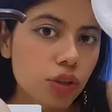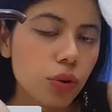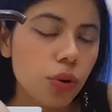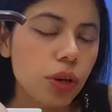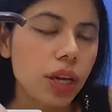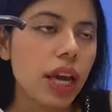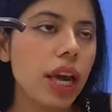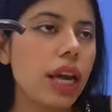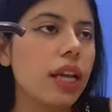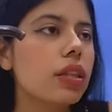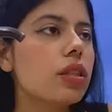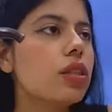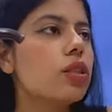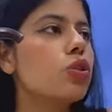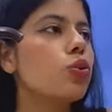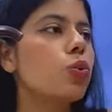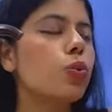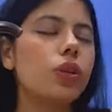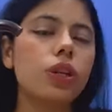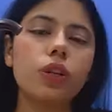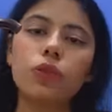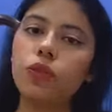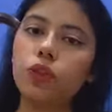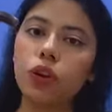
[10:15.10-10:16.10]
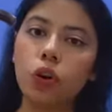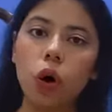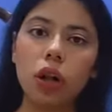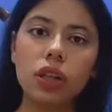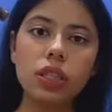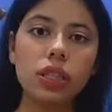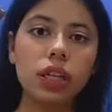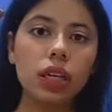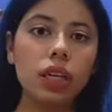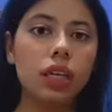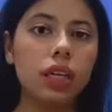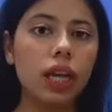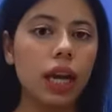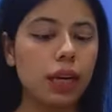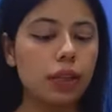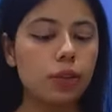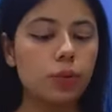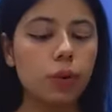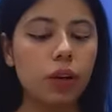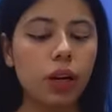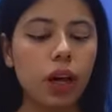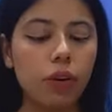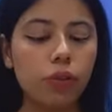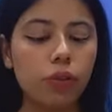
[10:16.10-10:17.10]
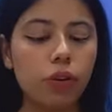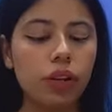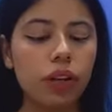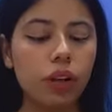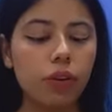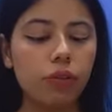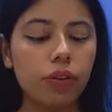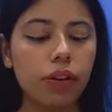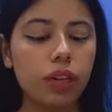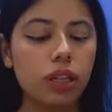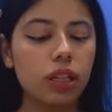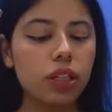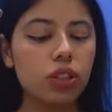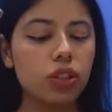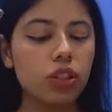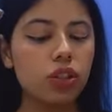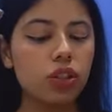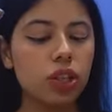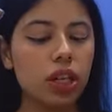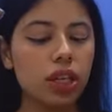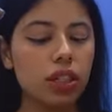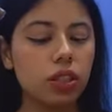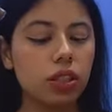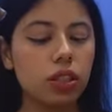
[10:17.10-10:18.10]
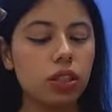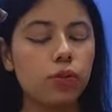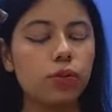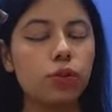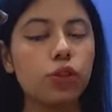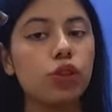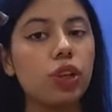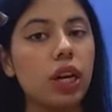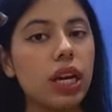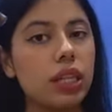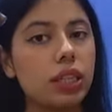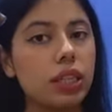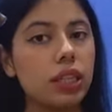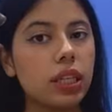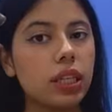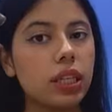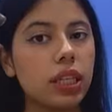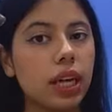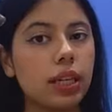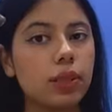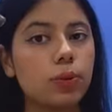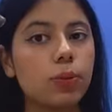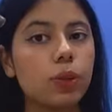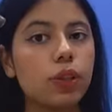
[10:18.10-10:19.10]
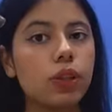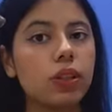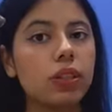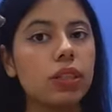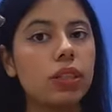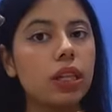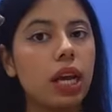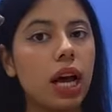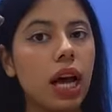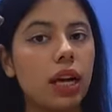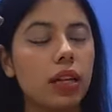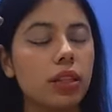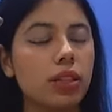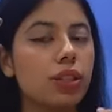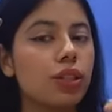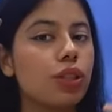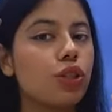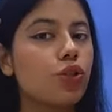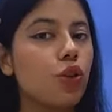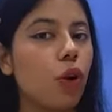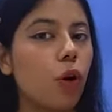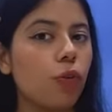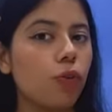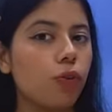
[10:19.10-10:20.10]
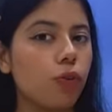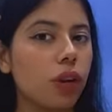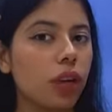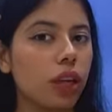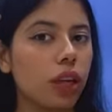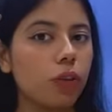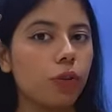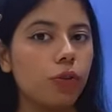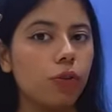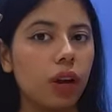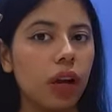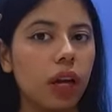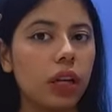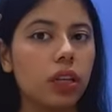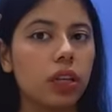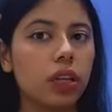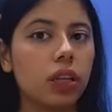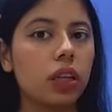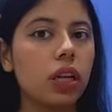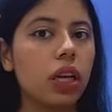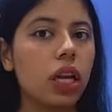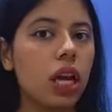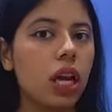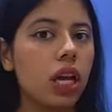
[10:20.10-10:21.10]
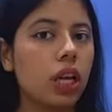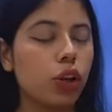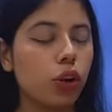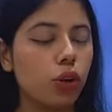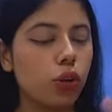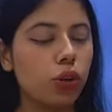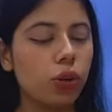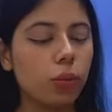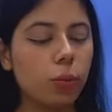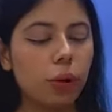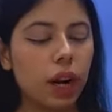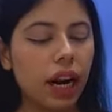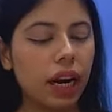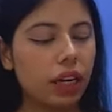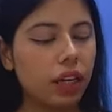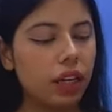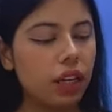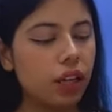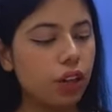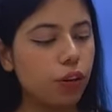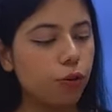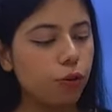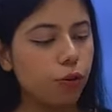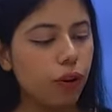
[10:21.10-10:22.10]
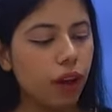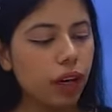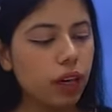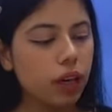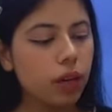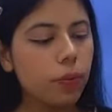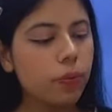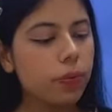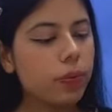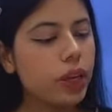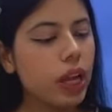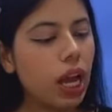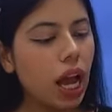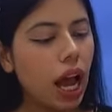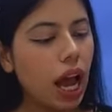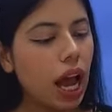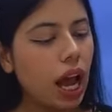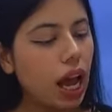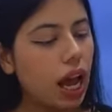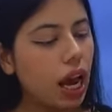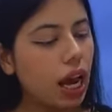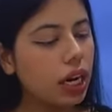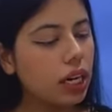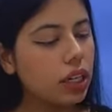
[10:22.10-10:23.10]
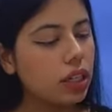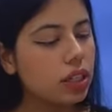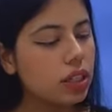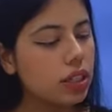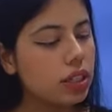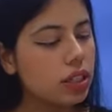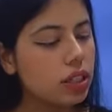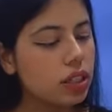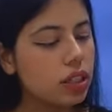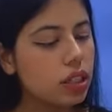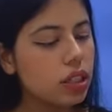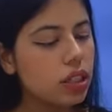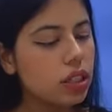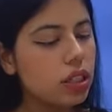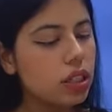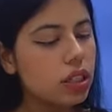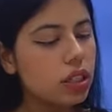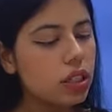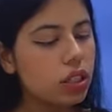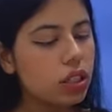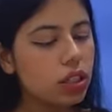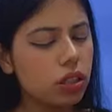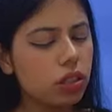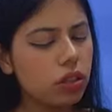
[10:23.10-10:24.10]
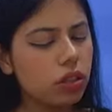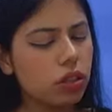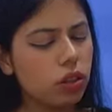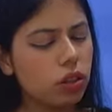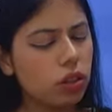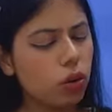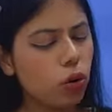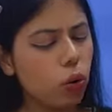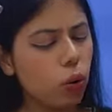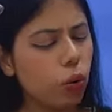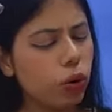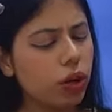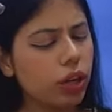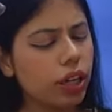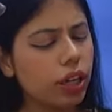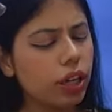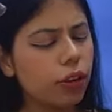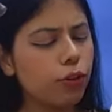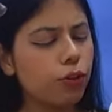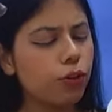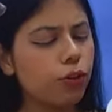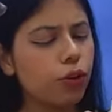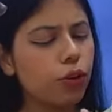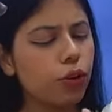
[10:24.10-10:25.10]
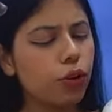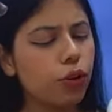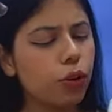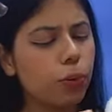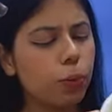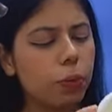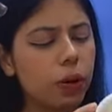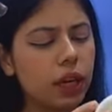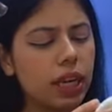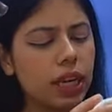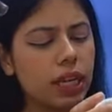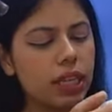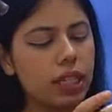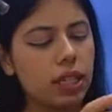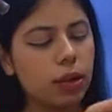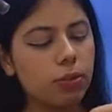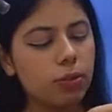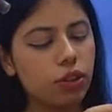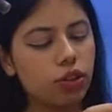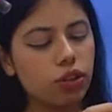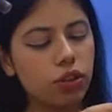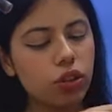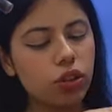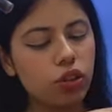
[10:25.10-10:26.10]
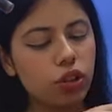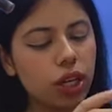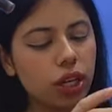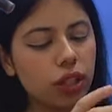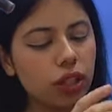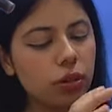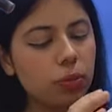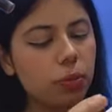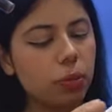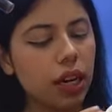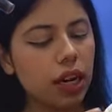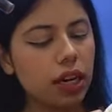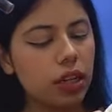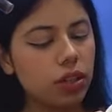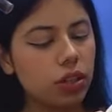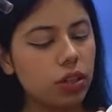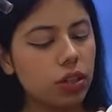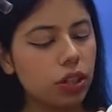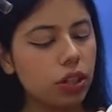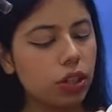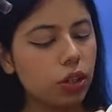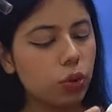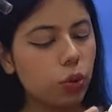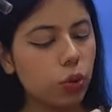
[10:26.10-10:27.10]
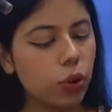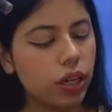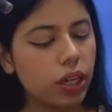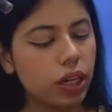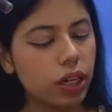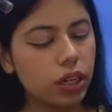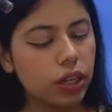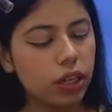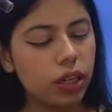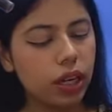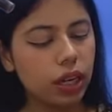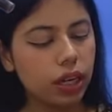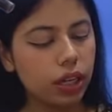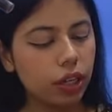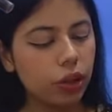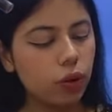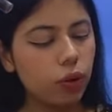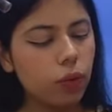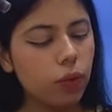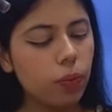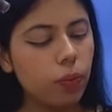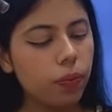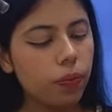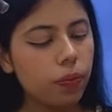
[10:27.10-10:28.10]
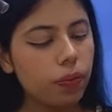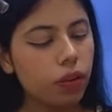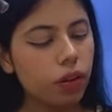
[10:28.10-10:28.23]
So again, suited for all skin types, but I would definitely suggest this for dry skin types because it has a softening effect and, you know, the brightening effect. And this is only 4 rupees. Let me just check the price real quick and tell you.